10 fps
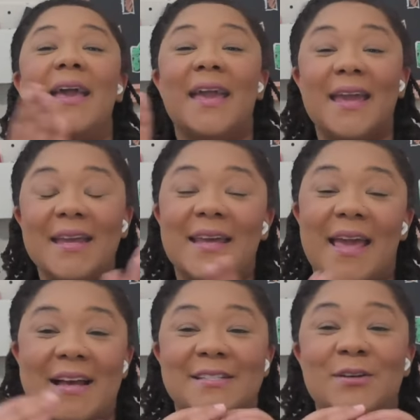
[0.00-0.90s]
and it
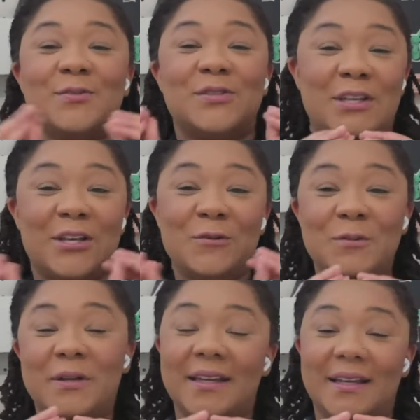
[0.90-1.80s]
has those
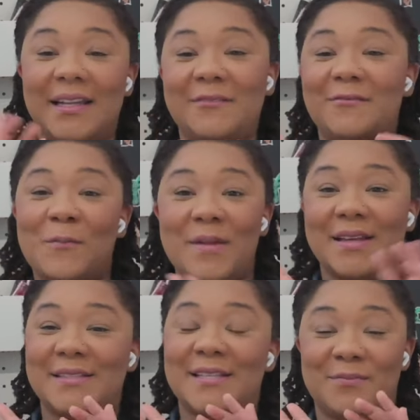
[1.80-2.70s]
cute, giggly,
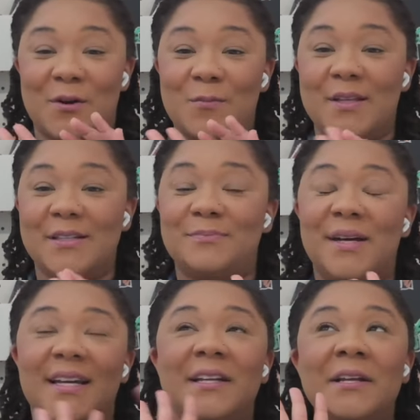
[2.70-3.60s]
romantic moments.
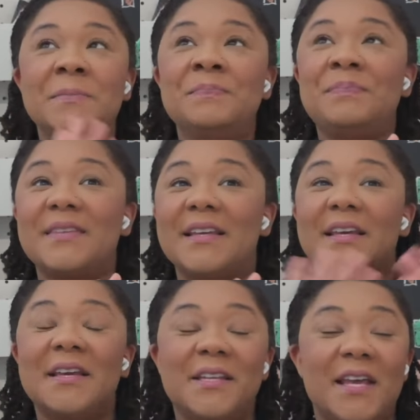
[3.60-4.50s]
But
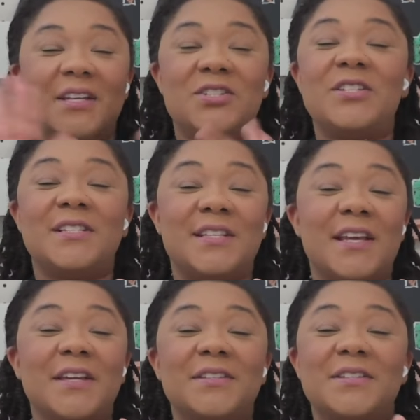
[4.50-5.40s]
it, it's just
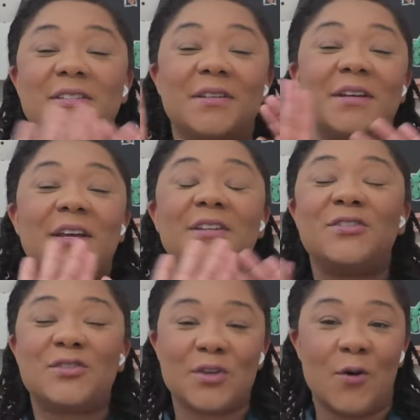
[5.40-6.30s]
it's
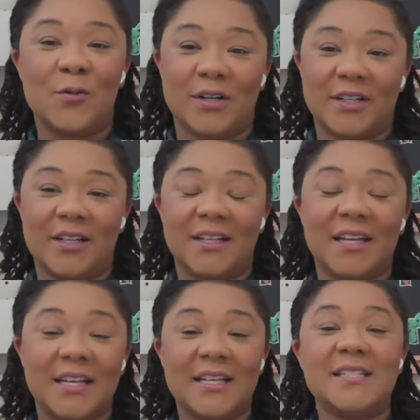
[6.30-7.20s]
it's so good.
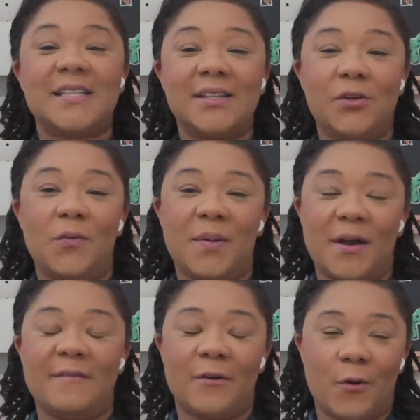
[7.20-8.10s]
It is a little
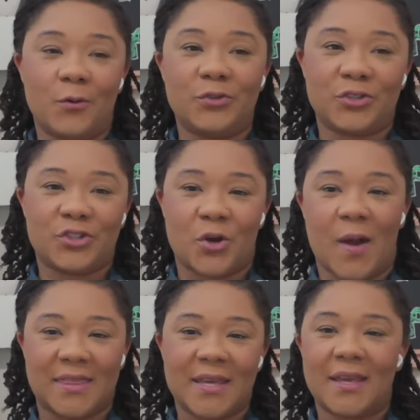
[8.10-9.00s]
bit of an older show.
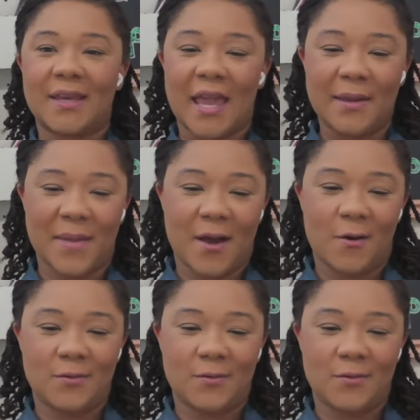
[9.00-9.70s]
I think it came out